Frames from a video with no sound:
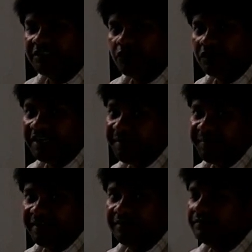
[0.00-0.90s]
in your
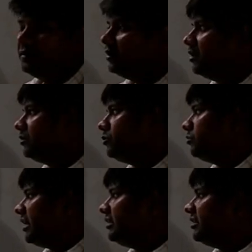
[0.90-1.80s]
gaming, so
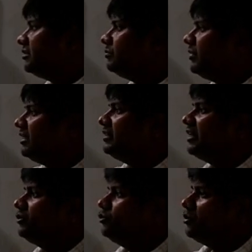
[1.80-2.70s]
that does mean
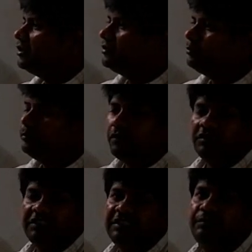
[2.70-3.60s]
that you are
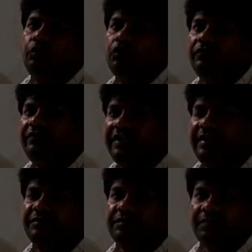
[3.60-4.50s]
processing more
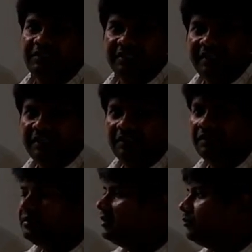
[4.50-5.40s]
frames per second,
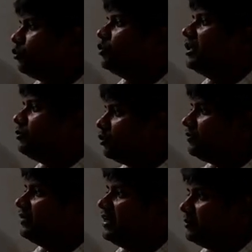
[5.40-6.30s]
more and more
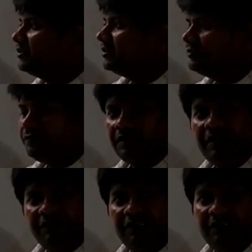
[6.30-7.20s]
frames for
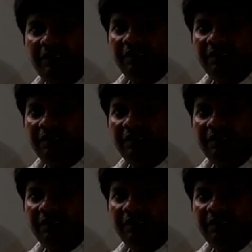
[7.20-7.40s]
every